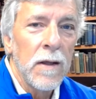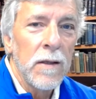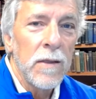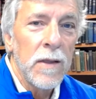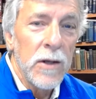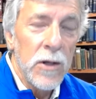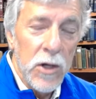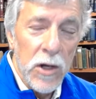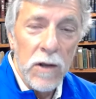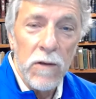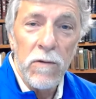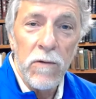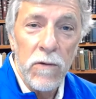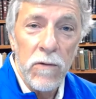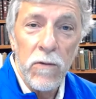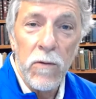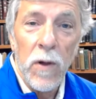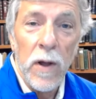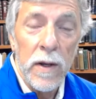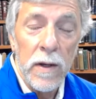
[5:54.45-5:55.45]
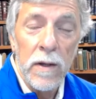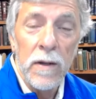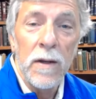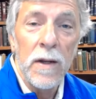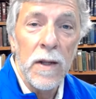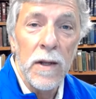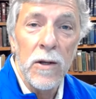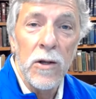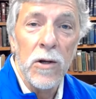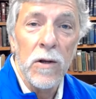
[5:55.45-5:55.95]
that Jesus tried to
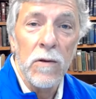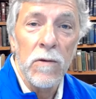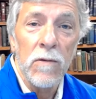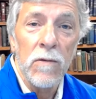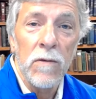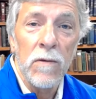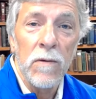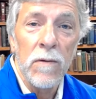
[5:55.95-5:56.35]
teach us.